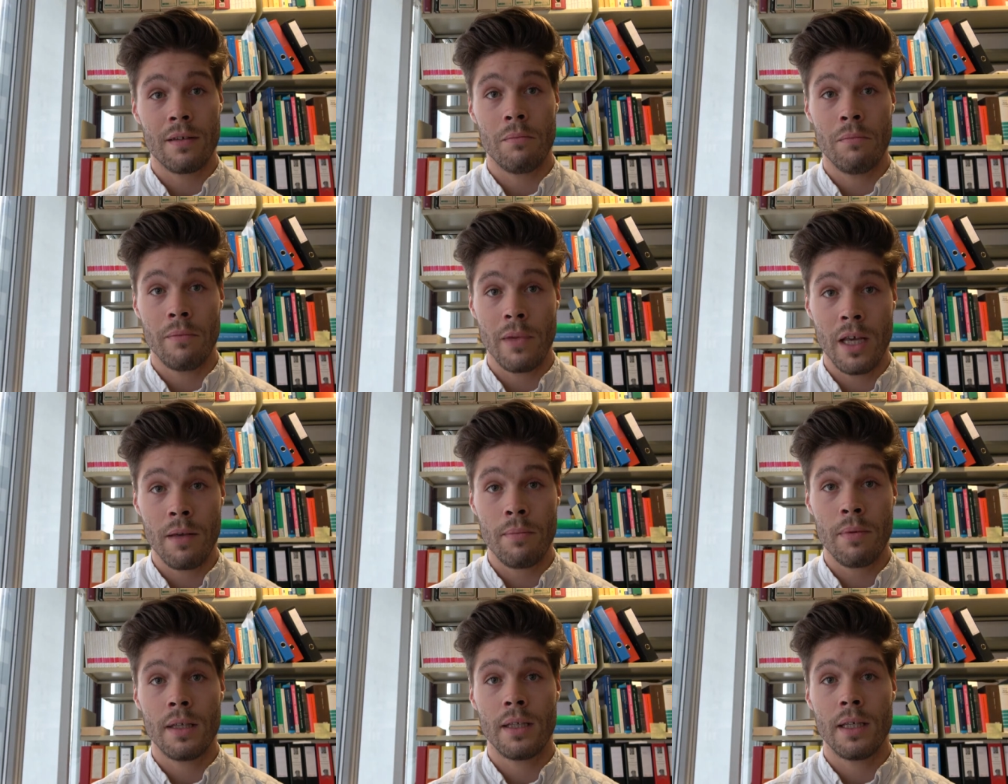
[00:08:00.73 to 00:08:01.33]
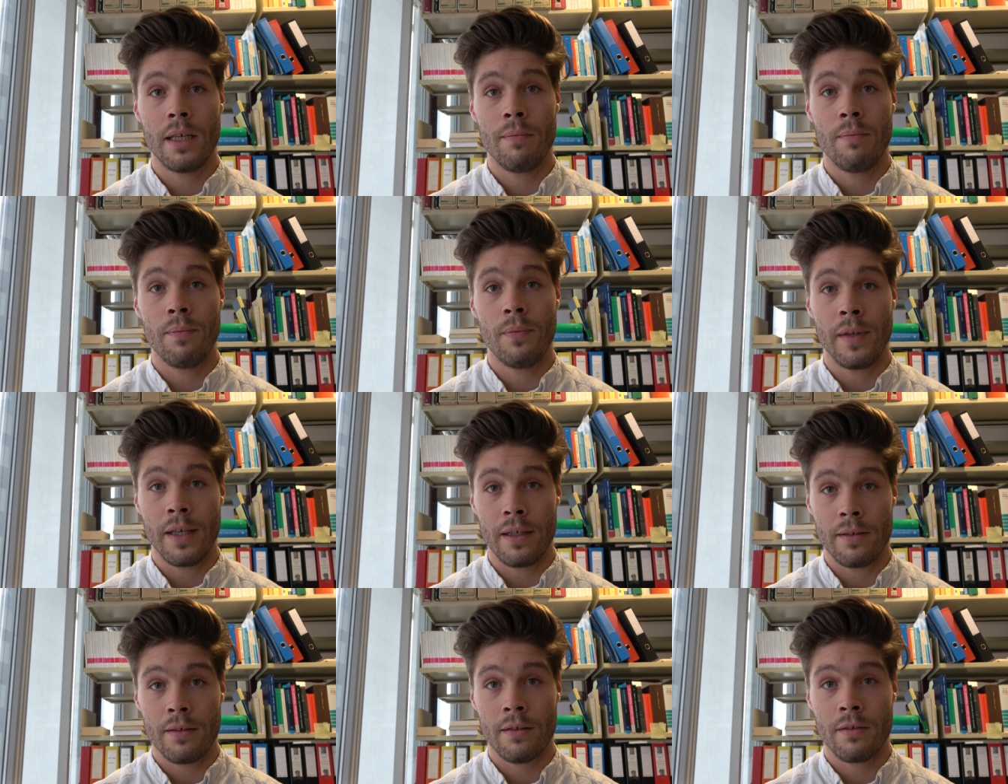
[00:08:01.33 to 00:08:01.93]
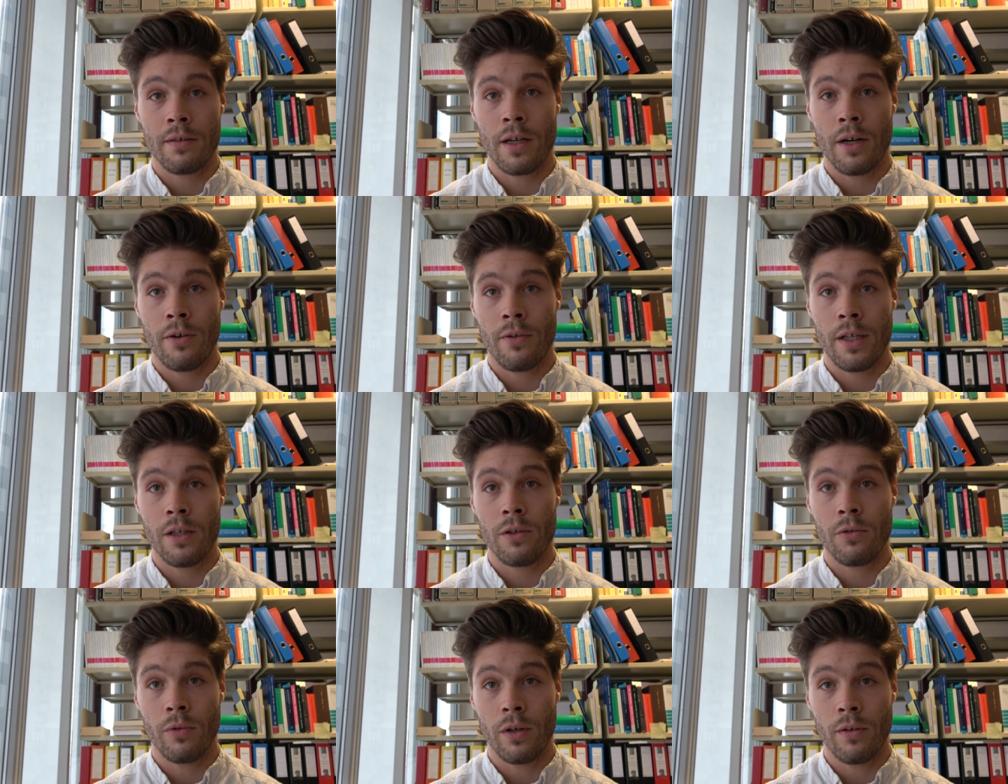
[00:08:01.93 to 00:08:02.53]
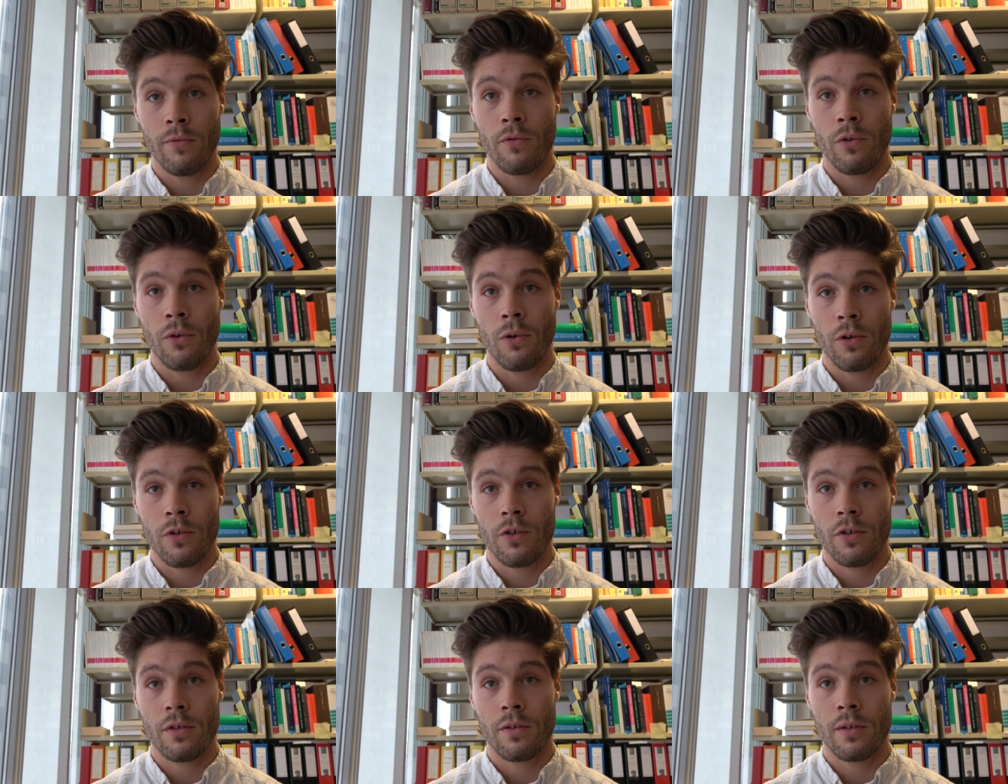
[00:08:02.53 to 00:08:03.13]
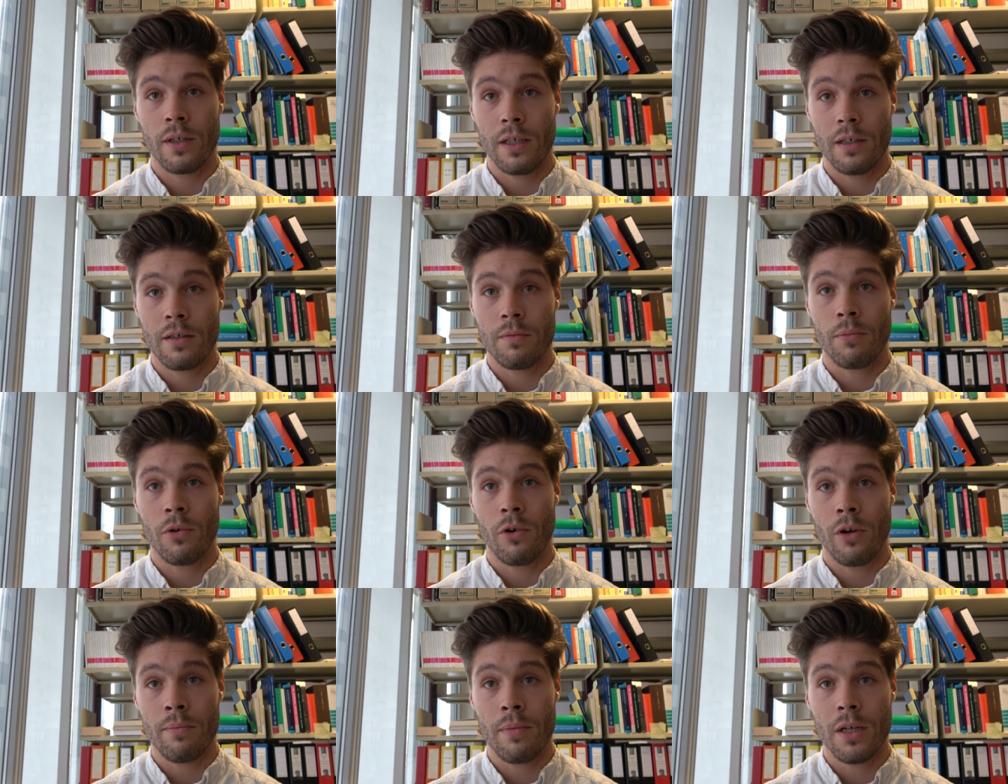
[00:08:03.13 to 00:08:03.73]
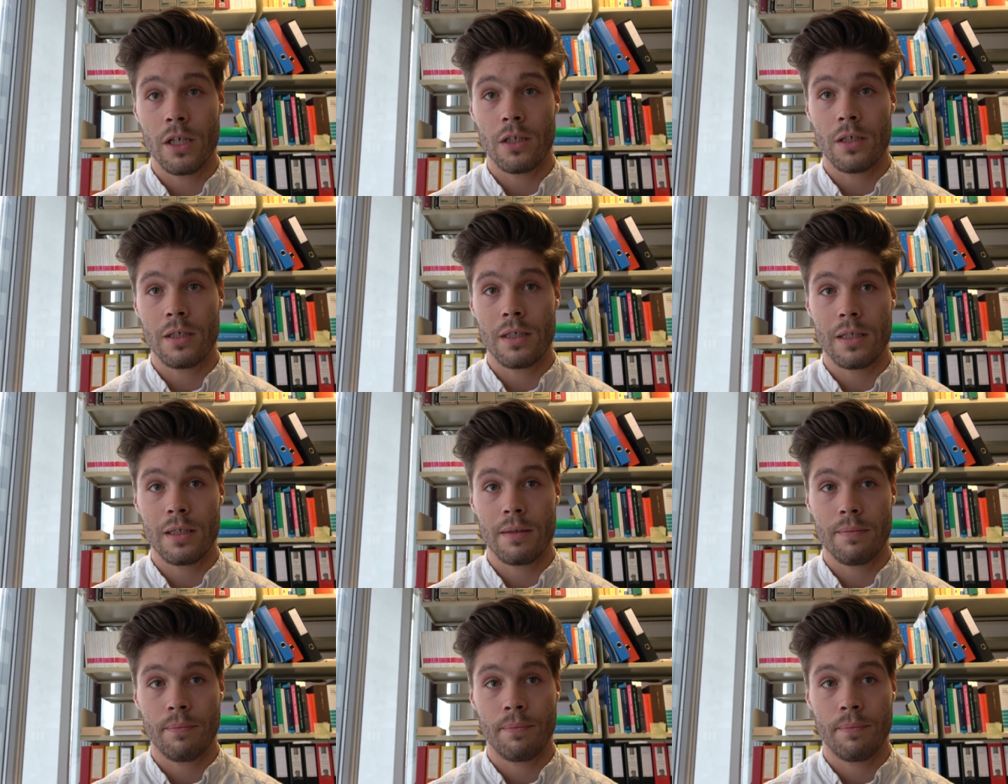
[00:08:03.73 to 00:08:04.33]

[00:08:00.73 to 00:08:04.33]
may be deemed necessary to enforce these prohibitions.